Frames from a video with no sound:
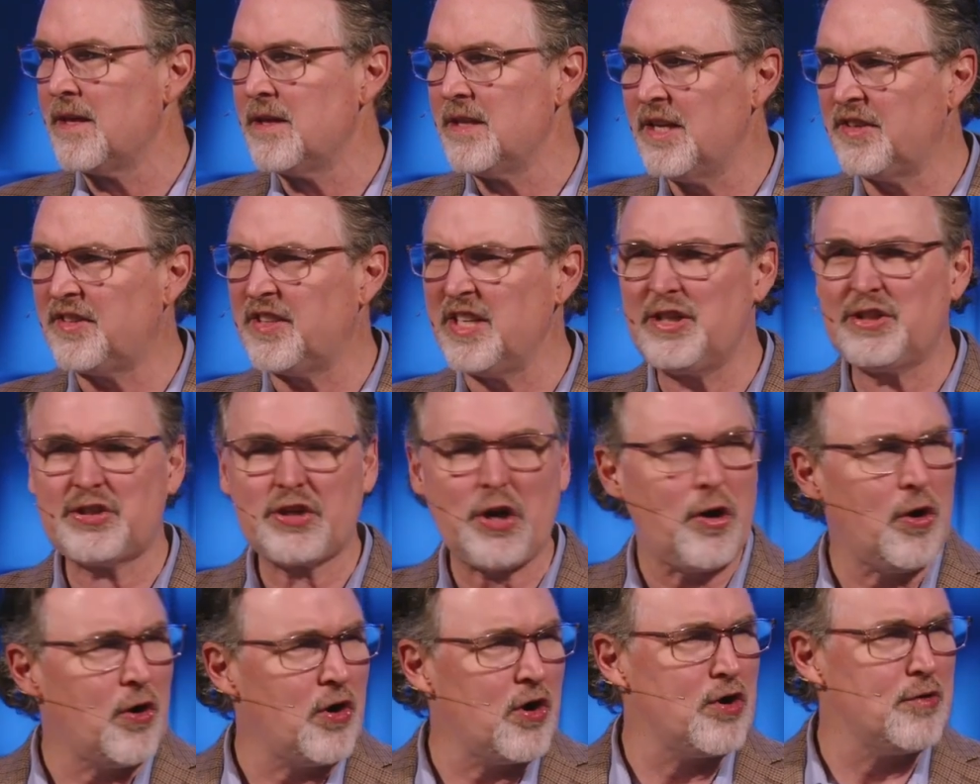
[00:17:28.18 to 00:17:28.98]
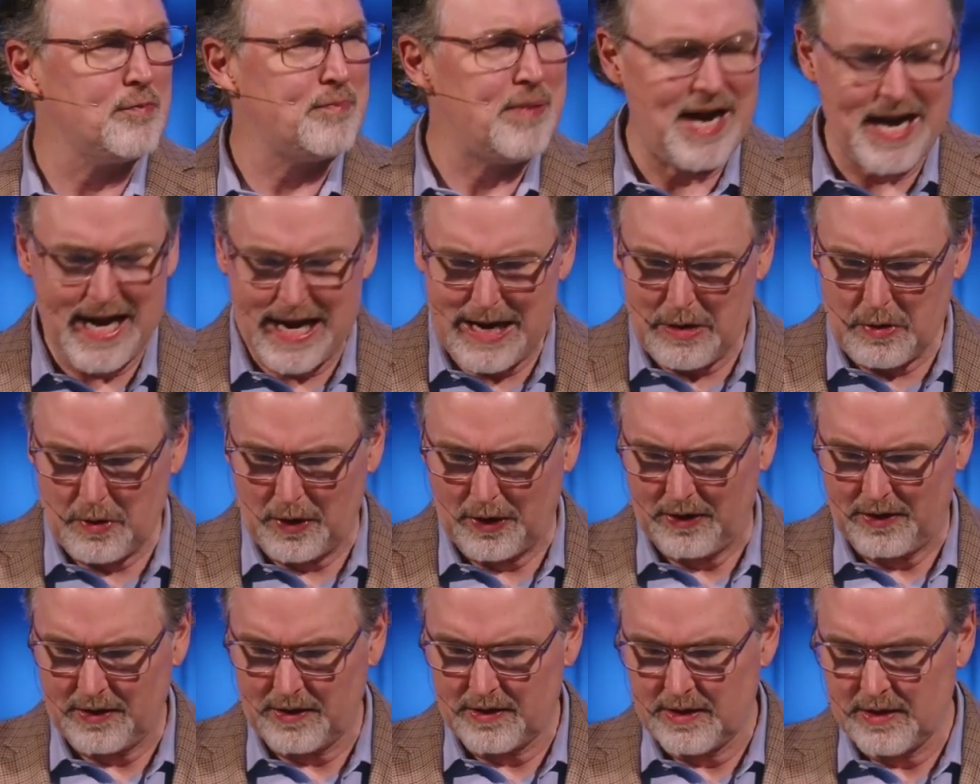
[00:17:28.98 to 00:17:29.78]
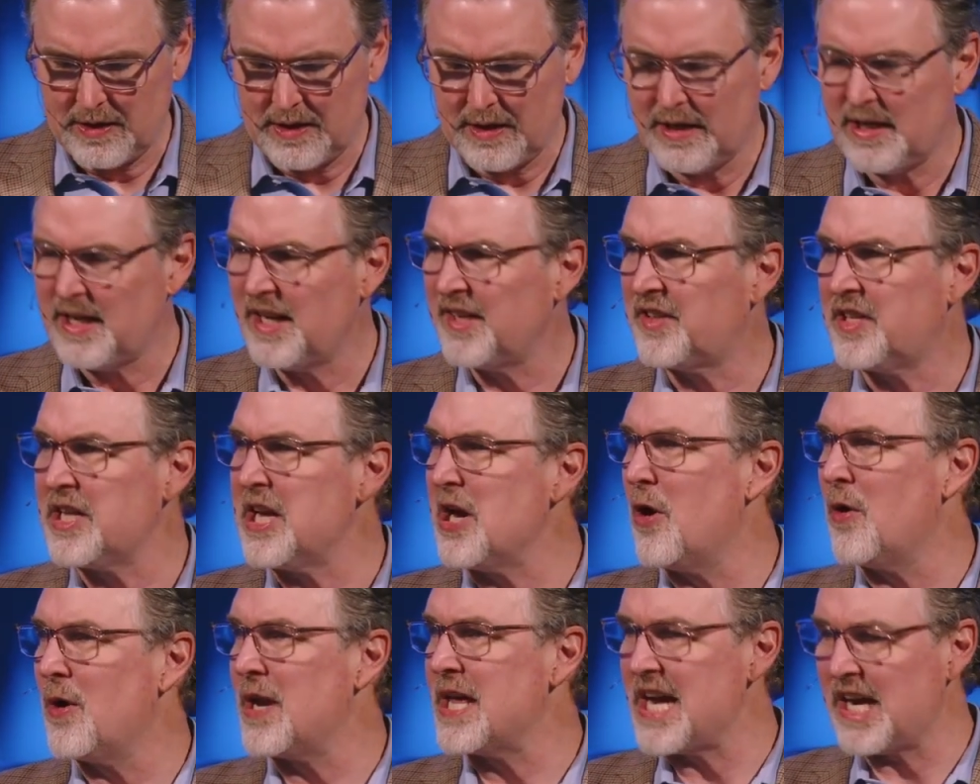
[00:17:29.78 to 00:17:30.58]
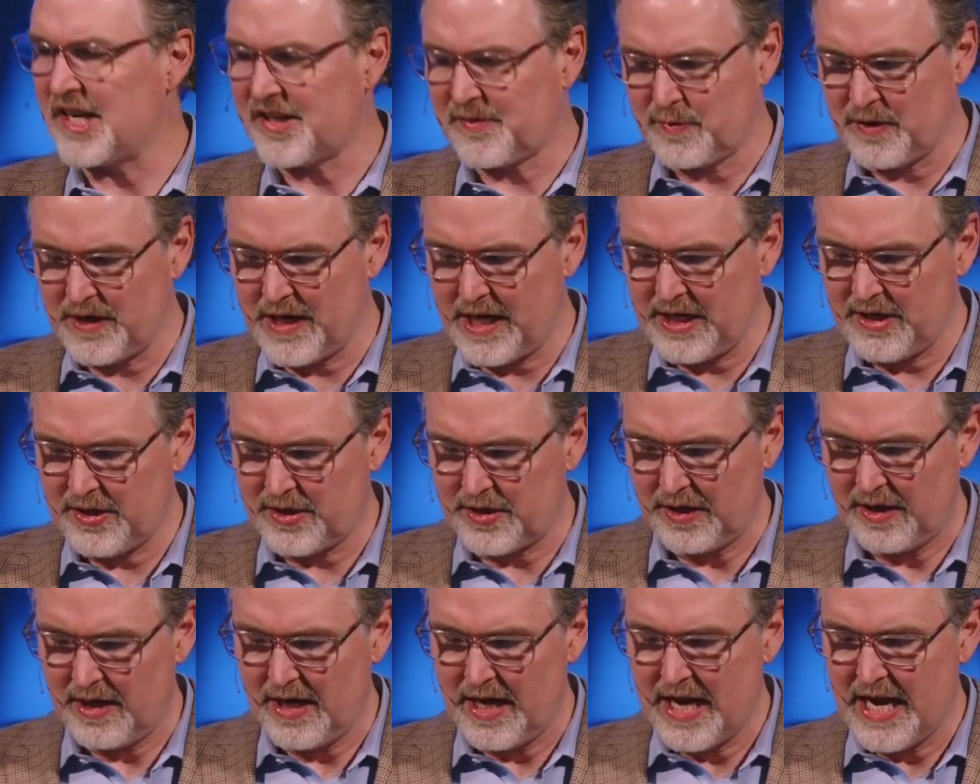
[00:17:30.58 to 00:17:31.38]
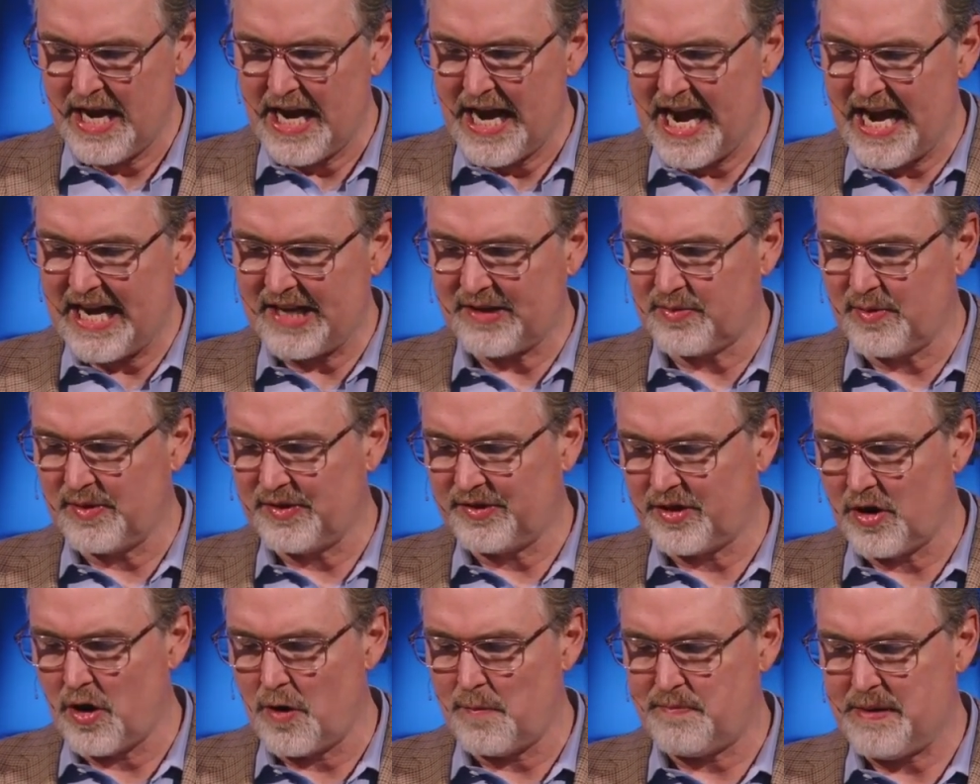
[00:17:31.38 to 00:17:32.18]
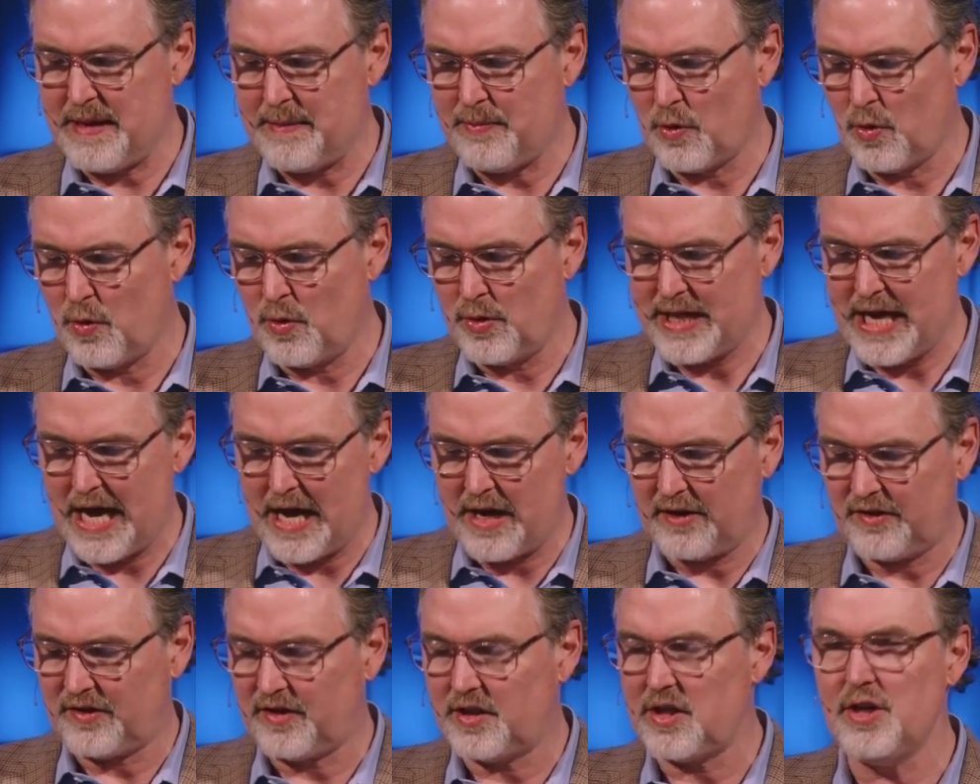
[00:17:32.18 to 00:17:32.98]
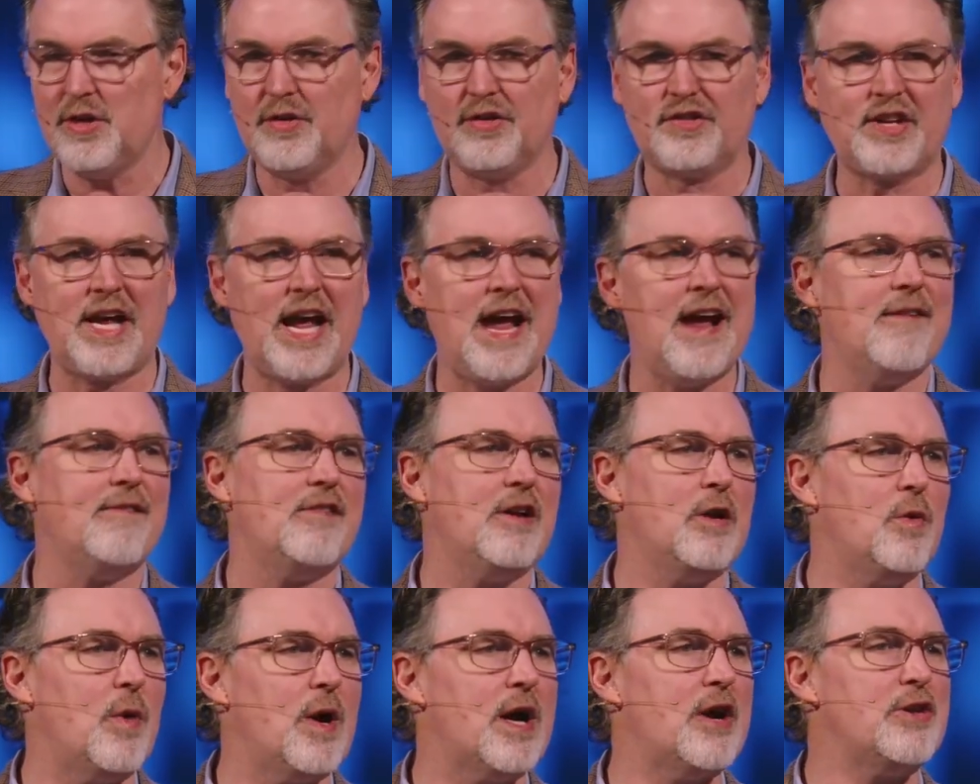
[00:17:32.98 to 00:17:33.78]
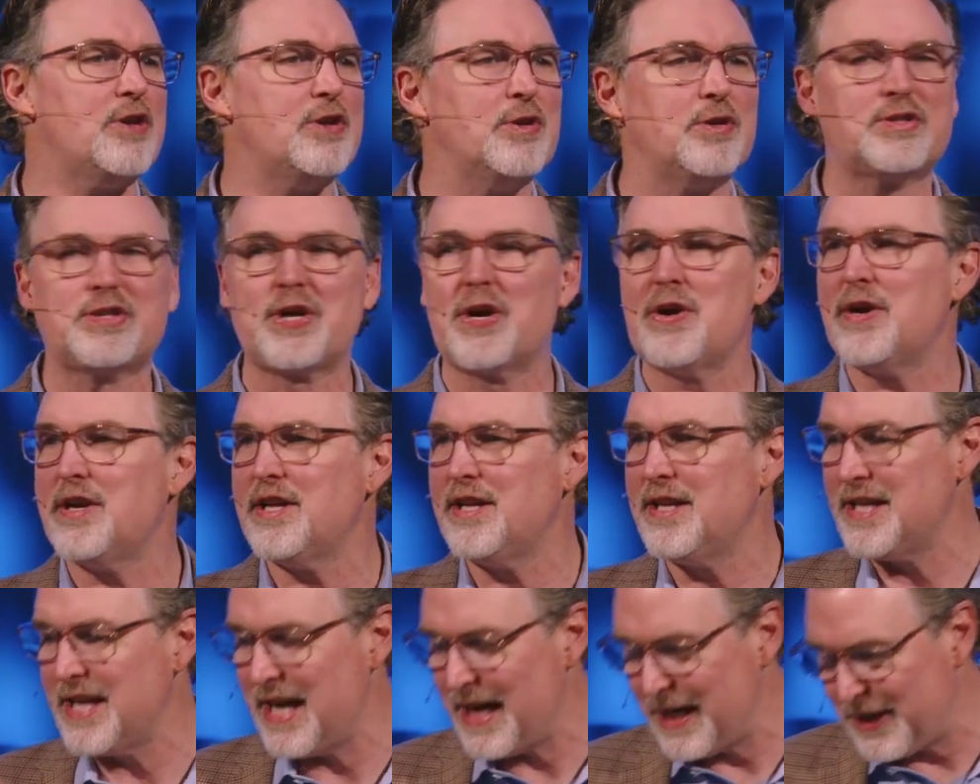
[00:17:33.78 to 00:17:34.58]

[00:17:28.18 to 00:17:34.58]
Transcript: This eternal power, that's the only explanation. As a result, people without excuse. Everywhere you turn in